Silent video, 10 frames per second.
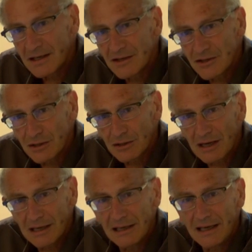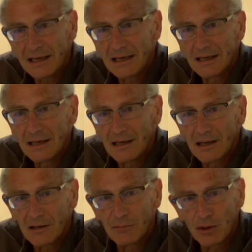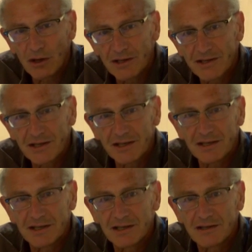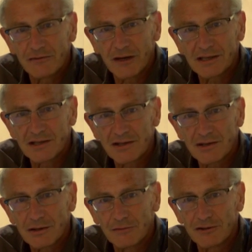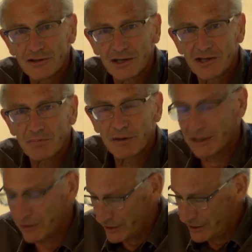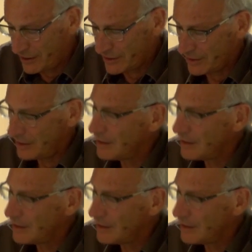So clearly, a more considered defense of research priorities